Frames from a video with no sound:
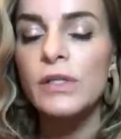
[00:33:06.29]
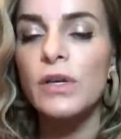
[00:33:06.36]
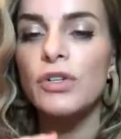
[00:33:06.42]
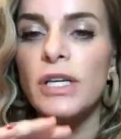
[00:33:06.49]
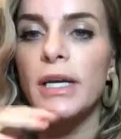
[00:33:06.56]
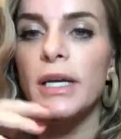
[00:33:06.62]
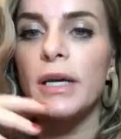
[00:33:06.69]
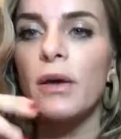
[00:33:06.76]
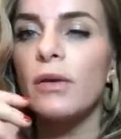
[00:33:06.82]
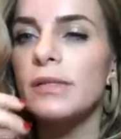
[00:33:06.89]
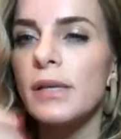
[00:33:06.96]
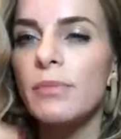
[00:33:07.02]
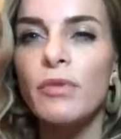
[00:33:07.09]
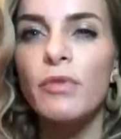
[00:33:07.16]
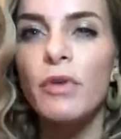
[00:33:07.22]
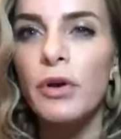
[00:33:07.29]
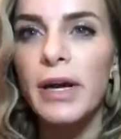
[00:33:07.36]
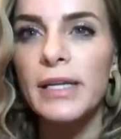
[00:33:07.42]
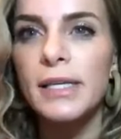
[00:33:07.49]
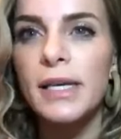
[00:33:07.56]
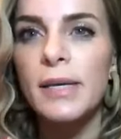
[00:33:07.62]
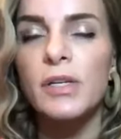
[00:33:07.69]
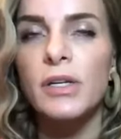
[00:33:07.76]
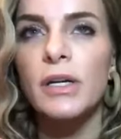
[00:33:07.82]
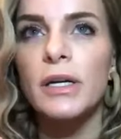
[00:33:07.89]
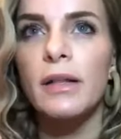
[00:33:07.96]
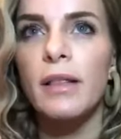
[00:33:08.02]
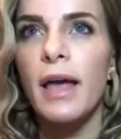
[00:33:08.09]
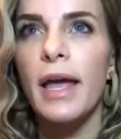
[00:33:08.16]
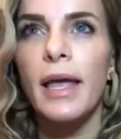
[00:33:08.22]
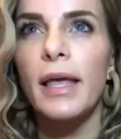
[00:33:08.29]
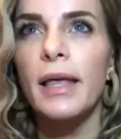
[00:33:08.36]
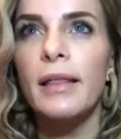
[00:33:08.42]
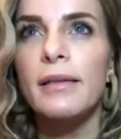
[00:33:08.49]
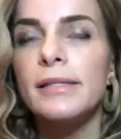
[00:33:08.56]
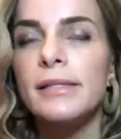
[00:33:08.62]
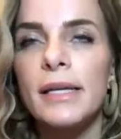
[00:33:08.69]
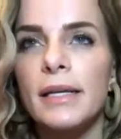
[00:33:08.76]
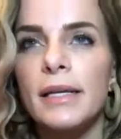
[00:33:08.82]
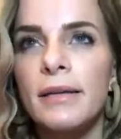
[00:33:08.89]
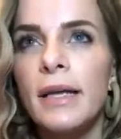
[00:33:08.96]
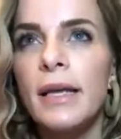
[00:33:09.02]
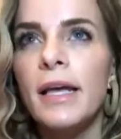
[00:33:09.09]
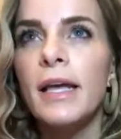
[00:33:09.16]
So some of her great tips are like, listen,